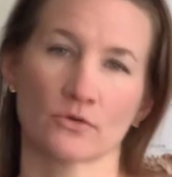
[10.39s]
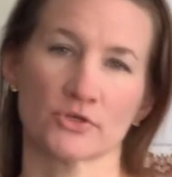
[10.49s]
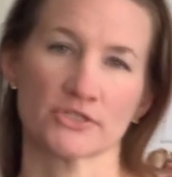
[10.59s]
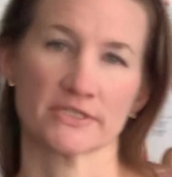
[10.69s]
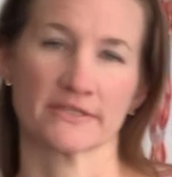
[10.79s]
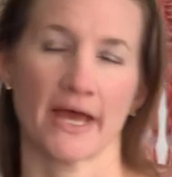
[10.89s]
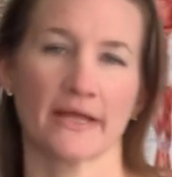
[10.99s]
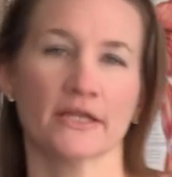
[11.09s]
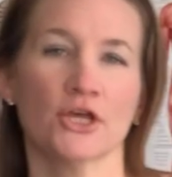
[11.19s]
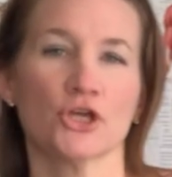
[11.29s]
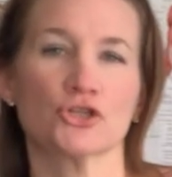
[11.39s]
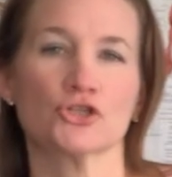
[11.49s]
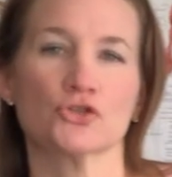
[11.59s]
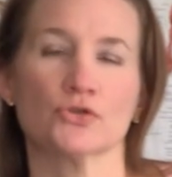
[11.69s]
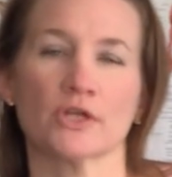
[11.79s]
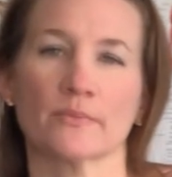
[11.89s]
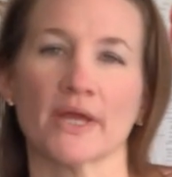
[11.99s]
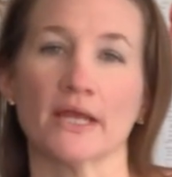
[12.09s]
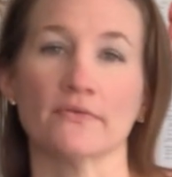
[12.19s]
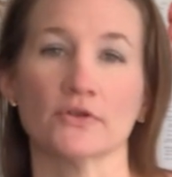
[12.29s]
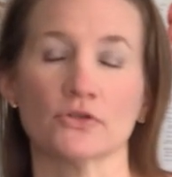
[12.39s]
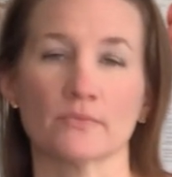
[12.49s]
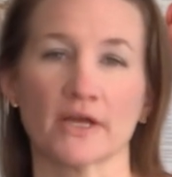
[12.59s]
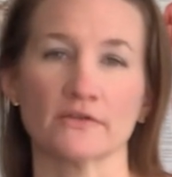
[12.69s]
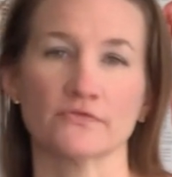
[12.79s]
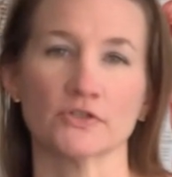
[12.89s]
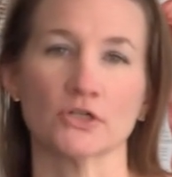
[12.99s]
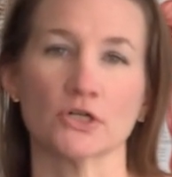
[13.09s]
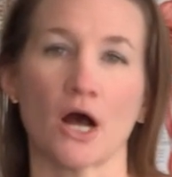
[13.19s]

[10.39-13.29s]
which is that shooting pain that you might feel